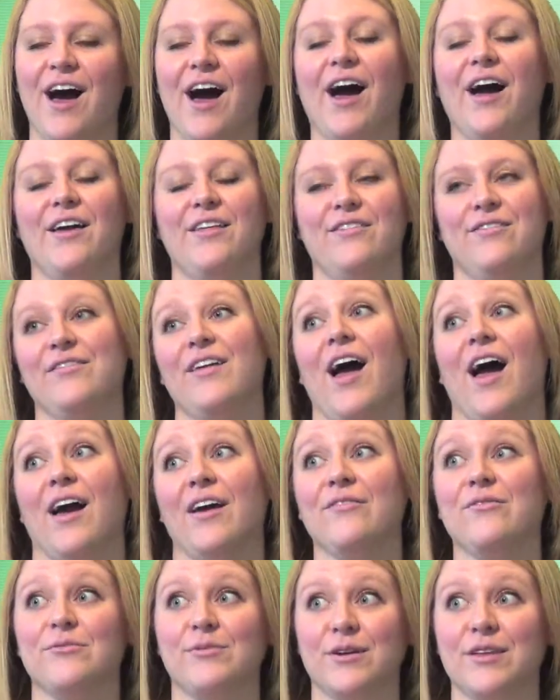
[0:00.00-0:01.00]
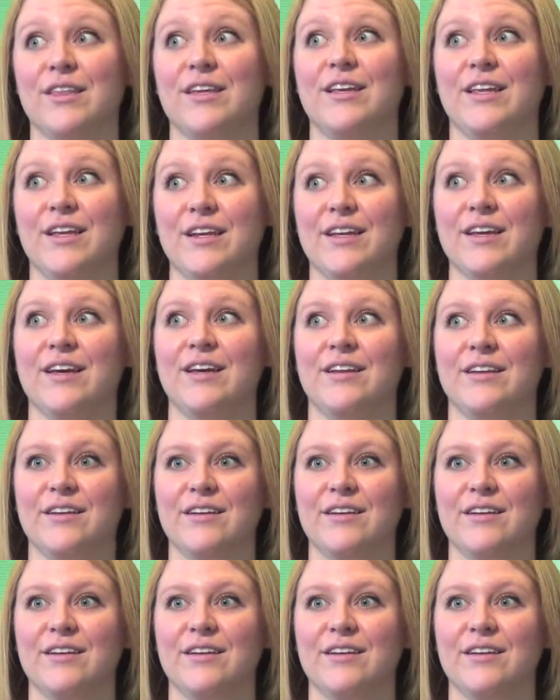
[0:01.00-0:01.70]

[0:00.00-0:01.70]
I really needed,